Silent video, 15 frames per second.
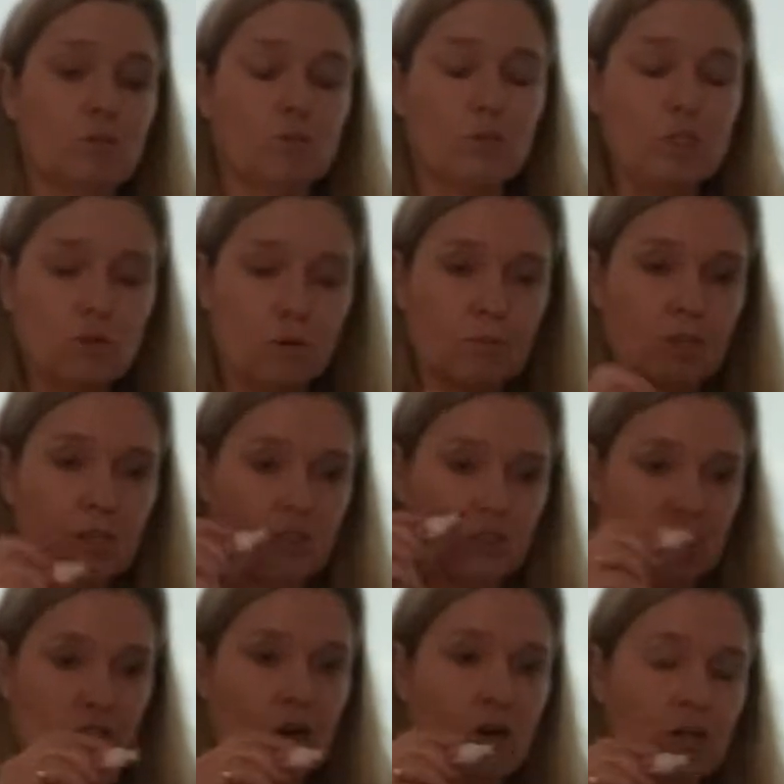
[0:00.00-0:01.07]
we normally
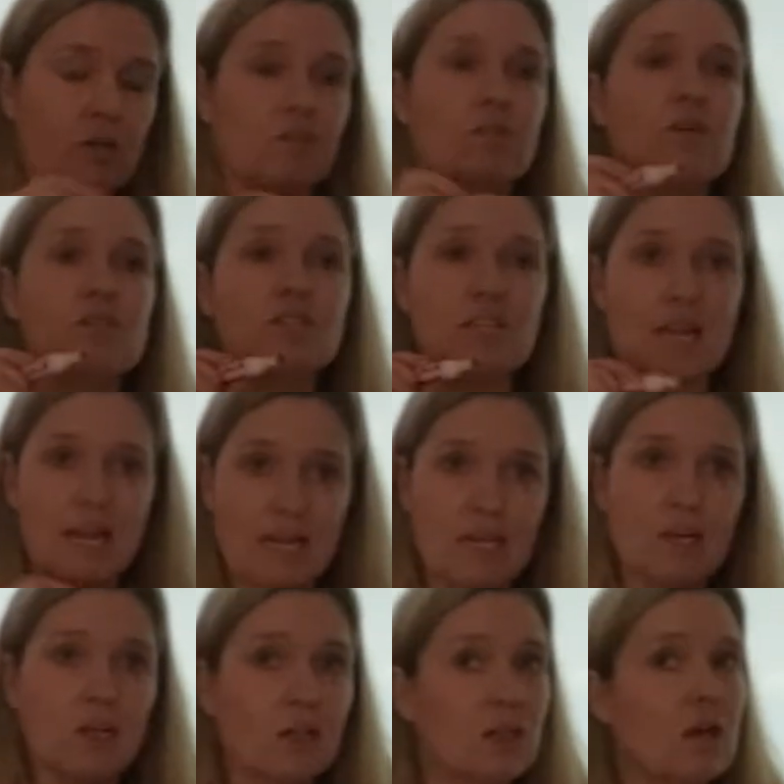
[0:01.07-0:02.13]
start the
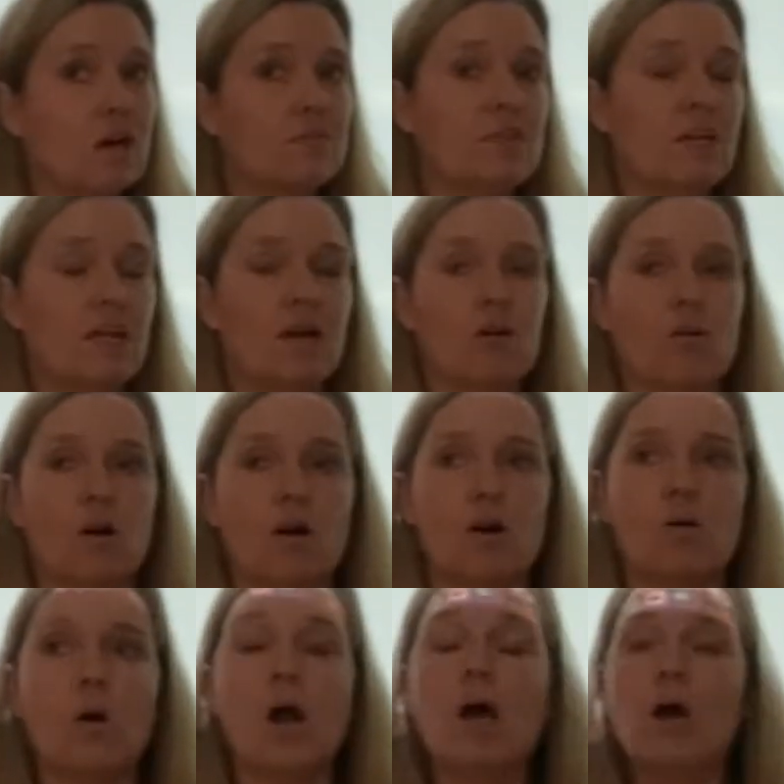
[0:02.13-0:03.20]
tail of the
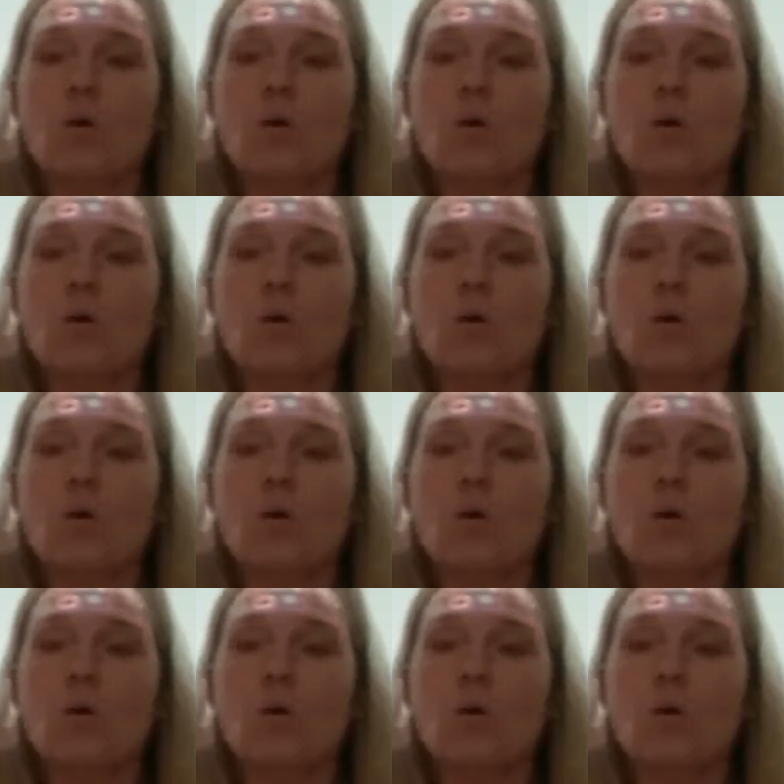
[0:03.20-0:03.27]
arrow